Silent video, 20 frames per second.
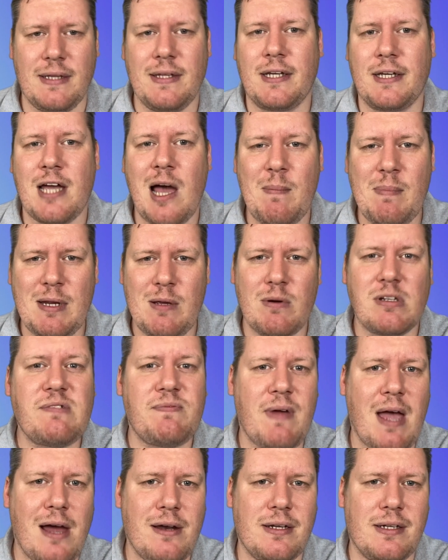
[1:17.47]
The company was
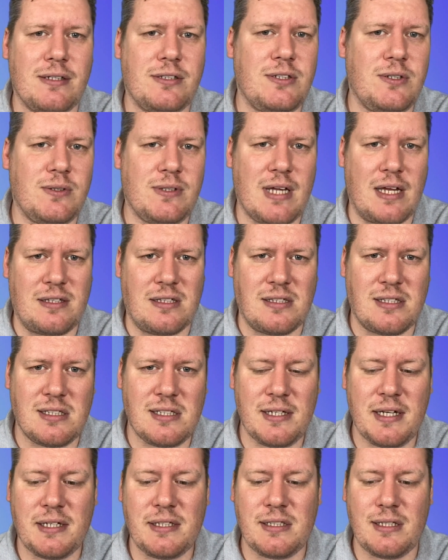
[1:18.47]
founded in
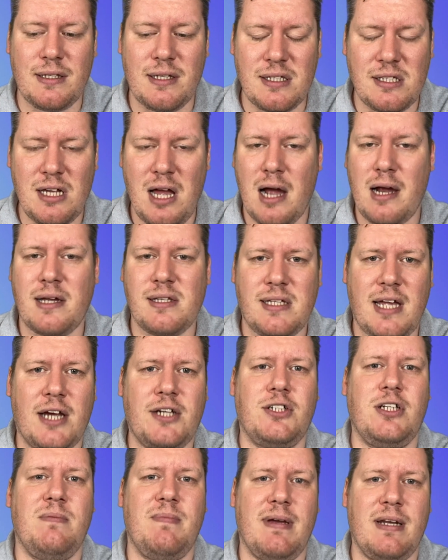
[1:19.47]
2006 and the stock has
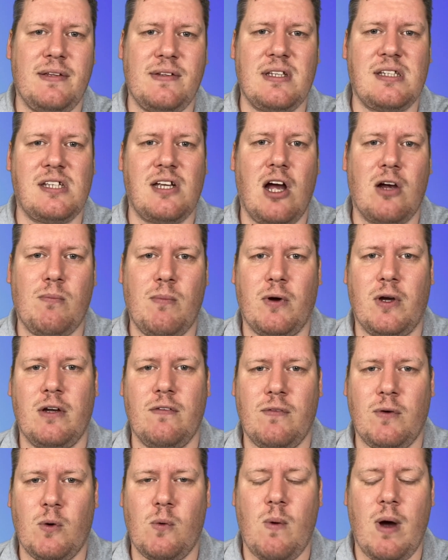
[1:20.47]
actually been on the stock
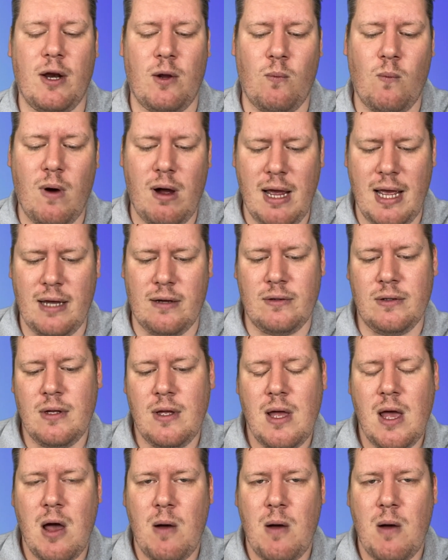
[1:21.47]
market for quite a while.